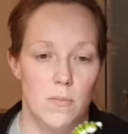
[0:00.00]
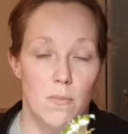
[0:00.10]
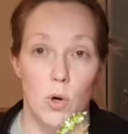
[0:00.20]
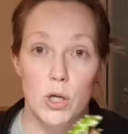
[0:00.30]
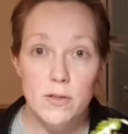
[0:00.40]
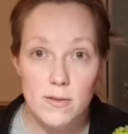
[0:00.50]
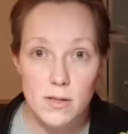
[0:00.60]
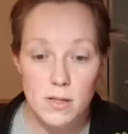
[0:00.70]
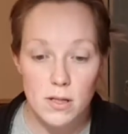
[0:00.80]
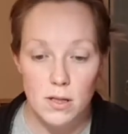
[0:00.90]

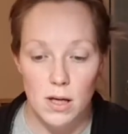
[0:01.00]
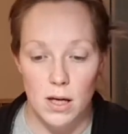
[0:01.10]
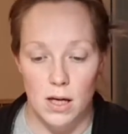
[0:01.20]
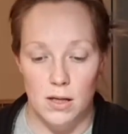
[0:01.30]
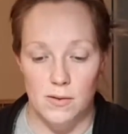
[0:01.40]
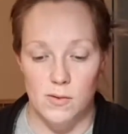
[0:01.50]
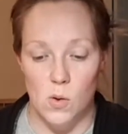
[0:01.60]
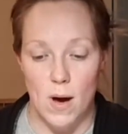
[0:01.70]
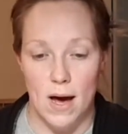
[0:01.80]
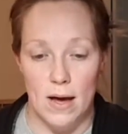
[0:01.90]
moist,
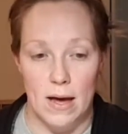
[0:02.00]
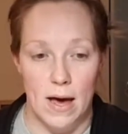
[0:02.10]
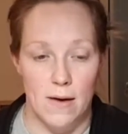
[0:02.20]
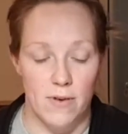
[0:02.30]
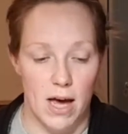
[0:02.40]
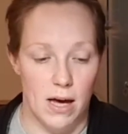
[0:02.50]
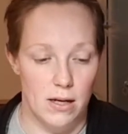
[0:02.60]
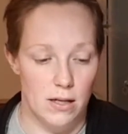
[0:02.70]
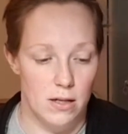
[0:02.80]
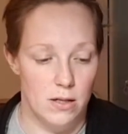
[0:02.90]
so I have
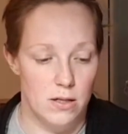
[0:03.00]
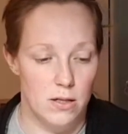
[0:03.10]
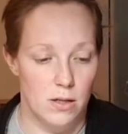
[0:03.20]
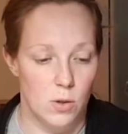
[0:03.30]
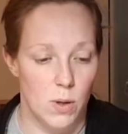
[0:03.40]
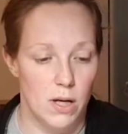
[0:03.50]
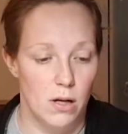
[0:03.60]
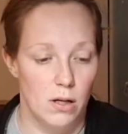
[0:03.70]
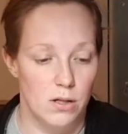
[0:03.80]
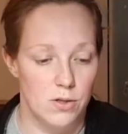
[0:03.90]
added quite a
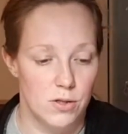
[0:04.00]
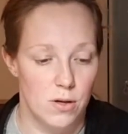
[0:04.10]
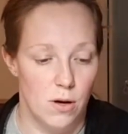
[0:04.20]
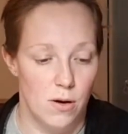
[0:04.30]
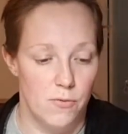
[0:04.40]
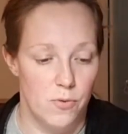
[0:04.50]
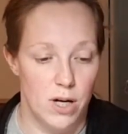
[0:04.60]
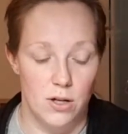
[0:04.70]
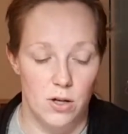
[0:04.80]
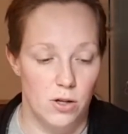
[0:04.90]
lot of
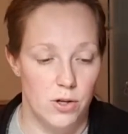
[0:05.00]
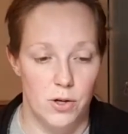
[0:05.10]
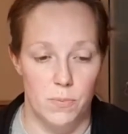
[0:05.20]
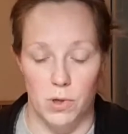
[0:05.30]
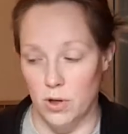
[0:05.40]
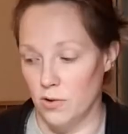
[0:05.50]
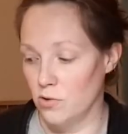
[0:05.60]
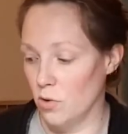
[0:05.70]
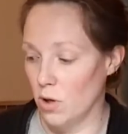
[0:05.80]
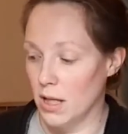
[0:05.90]
regular potting
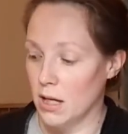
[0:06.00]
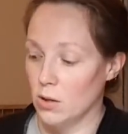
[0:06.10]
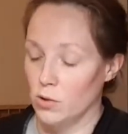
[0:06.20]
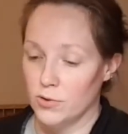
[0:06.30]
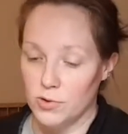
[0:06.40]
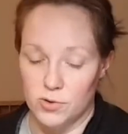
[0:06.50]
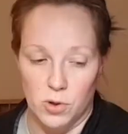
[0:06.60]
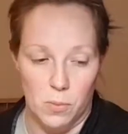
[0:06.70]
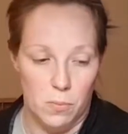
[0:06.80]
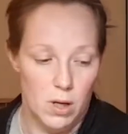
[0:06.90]
soil and also
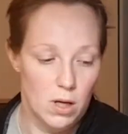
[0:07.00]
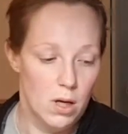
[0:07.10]
some